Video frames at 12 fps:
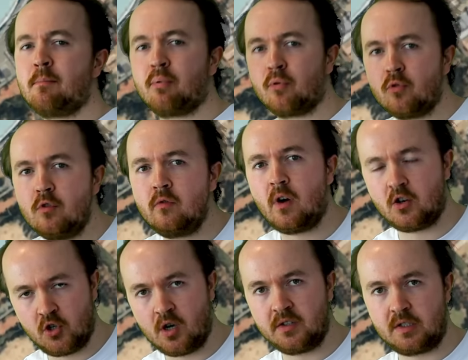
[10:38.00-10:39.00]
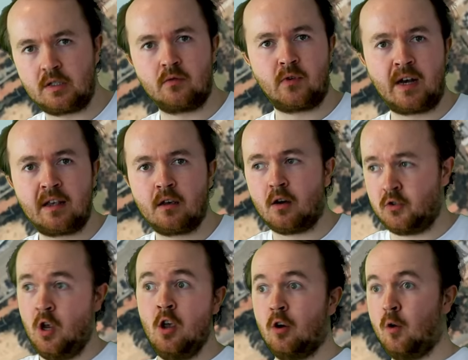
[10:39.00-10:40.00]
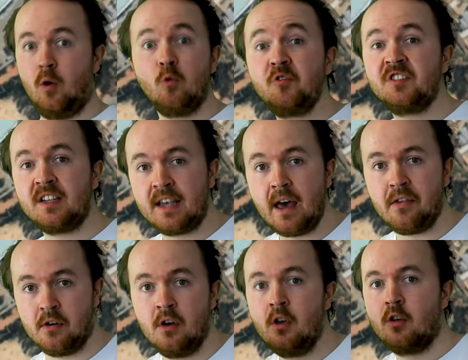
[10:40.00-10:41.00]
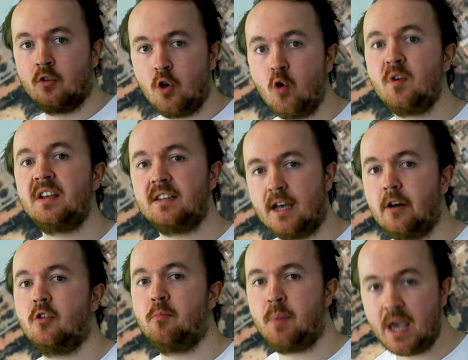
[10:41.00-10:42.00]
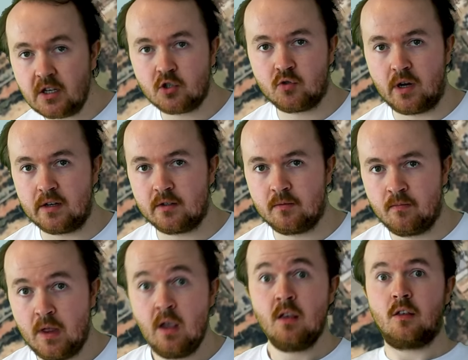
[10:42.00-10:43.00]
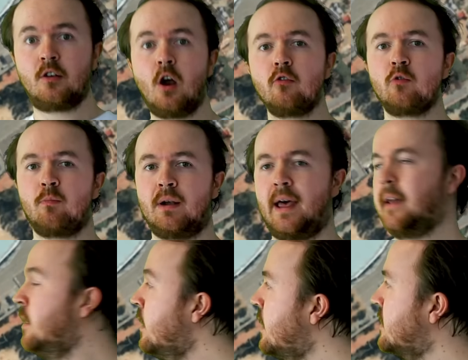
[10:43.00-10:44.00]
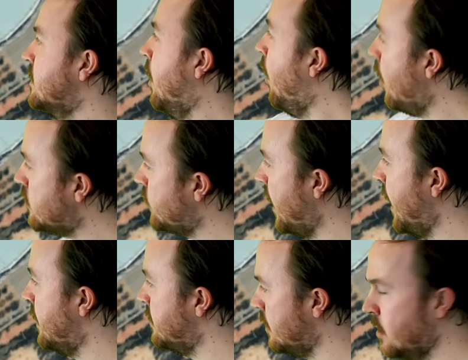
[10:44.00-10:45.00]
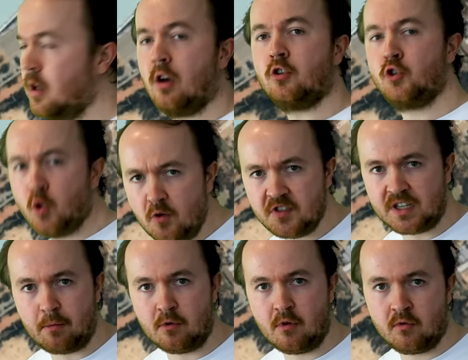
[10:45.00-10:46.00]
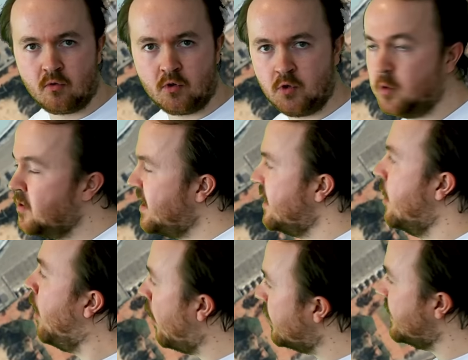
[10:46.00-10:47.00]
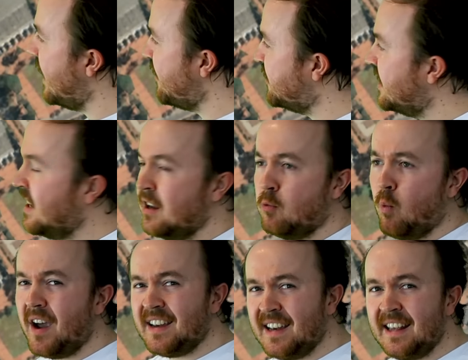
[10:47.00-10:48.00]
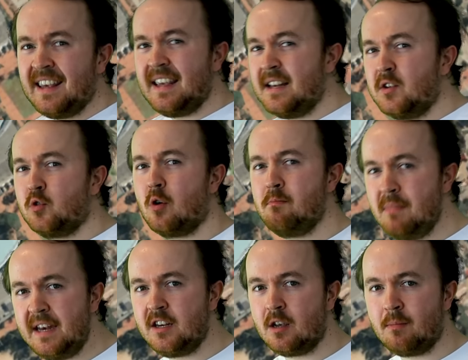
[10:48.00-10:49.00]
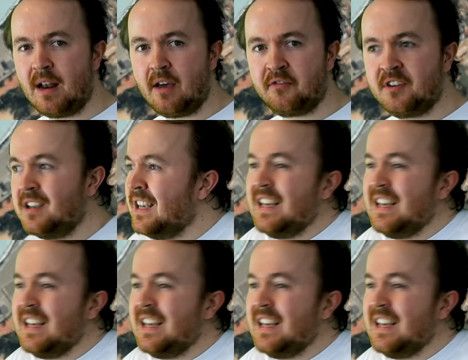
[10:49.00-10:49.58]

improve our chances of getting cars close together going down the pit straight. The current plan is a hard right-hander, a short stab on the throttle, then a hard left, widening into a medium left.